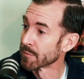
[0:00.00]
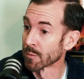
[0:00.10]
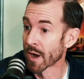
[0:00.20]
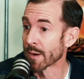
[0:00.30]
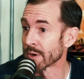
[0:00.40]

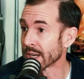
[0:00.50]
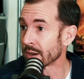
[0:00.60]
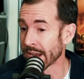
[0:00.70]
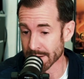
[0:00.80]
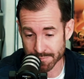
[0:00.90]
But
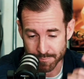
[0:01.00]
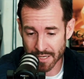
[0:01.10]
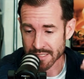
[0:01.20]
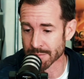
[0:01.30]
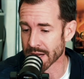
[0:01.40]
he
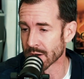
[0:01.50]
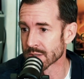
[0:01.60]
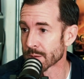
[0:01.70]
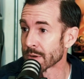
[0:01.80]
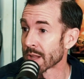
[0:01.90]
busted my
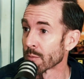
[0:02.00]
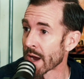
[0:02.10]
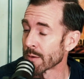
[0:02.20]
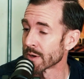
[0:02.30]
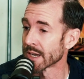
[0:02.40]
nose up. But then
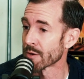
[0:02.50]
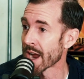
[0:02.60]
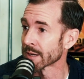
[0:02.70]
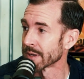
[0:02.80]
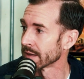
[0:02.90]
right when he
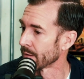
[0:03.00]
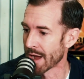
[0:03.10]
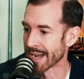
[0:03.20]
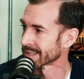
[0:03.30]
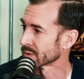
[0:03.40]
cracked me,
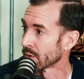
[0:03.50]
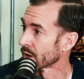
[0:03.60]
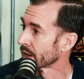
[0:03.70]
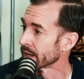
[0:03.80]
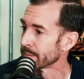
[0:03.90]
I
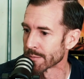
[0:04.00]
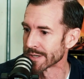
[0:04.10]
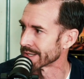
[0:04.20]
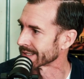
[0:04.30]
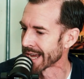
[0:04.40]
swung on him, and
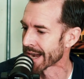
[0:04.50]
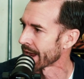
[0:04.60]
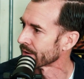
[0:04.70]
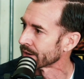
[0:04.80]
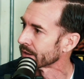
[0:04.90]
we just got
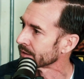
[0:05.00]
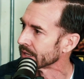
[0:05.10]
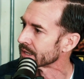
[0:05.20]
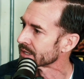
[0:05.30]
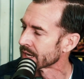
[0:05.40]
down in
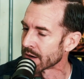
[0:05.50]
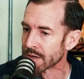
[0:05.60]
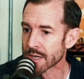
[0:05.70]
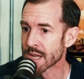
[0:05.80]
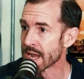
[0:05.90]
the cell.
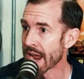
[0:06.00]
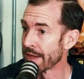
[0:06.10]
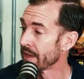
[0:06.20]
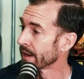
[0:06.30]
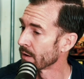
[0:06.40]

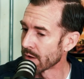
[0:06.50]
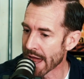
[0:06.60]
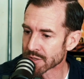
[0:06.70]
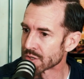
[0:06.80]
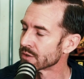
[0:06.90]
And then
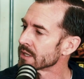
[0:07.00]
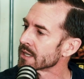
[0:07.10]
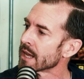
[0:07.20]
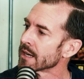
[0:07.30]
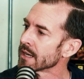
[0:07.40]
as soon as
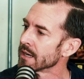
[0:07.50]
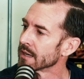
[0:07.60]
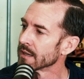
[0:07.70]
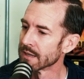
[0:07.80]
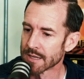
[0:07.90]
it ended,
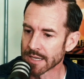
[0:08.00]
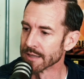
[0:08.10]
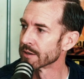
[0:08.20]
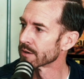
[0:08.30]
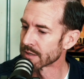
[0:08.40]
he
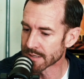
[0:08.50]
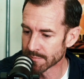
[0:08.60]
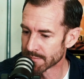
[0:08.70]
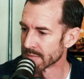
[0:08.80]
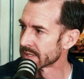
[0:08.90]
literally
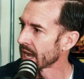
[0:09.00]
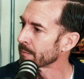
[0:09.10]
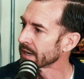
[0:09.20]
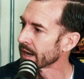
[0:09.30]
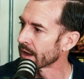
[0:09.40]

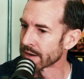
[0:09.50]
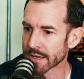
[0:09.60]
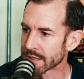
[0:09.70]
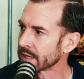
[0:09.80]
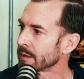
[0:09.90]
sat me down
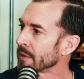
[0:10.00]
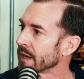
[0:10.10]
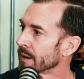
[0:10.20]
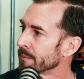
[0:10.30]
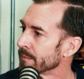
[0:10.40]
and cleaned
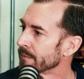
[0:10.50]
me up.